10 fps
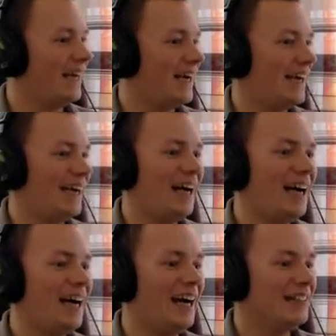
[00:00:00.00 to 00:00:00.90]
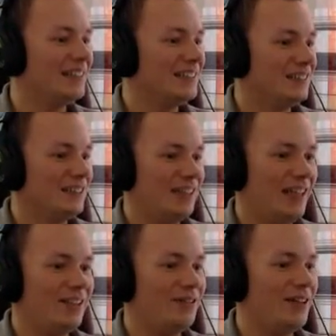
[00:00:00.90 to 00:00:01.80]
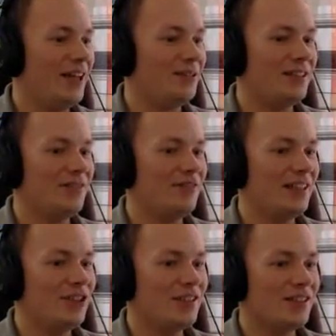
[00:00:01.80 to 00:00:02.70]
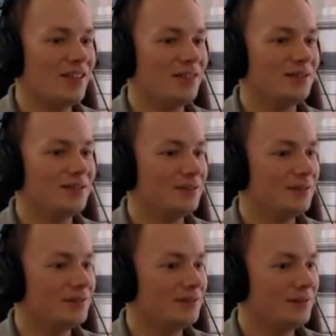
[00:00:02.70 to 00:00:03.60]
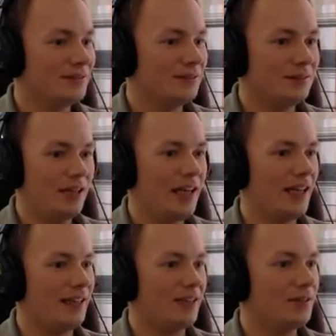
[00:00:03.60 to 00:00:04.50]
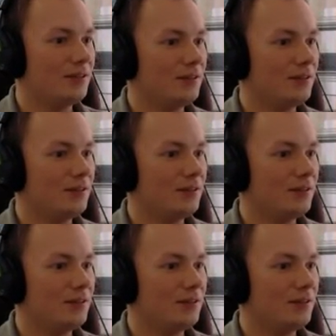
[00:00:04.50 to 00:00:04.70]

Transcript: Ha ha! Hello, healthy villagers. Hey!